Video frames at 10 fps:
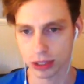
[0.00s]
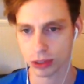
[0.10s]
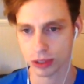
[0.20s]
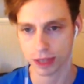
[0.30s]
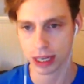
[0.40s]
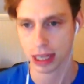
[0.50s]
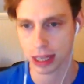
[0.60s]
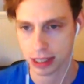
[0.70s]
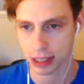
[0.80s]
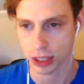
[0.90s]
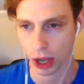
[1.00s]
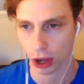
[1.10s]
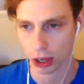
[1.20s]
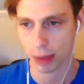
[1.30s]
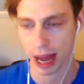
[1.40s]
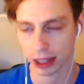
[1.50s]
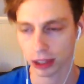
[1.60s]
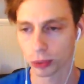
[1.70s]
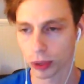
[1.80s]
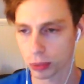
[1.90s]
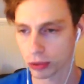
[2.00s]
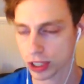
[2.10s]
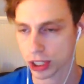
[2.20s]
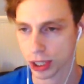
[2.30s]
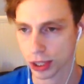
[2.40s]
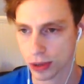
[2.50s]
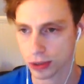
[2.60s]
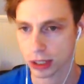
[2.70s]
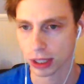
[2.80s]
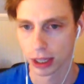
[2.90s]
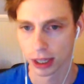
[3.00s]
So it's very easy to automatically reprovision nodes.